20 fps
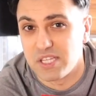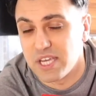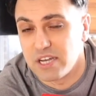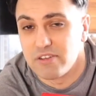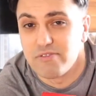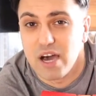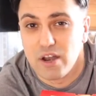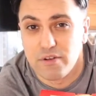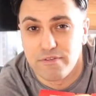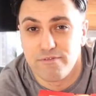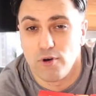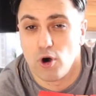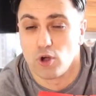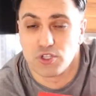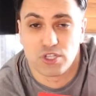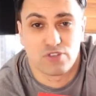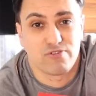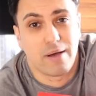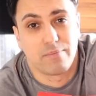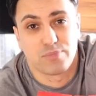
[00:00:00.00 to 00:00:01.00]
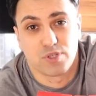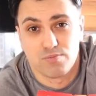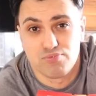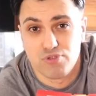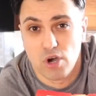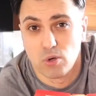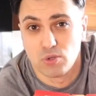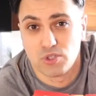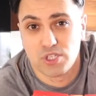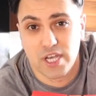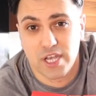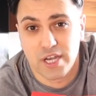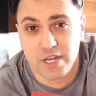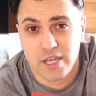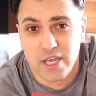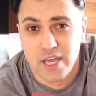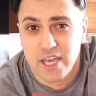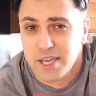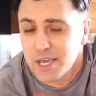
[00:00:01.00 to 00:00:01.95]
and around 40 grams of protein.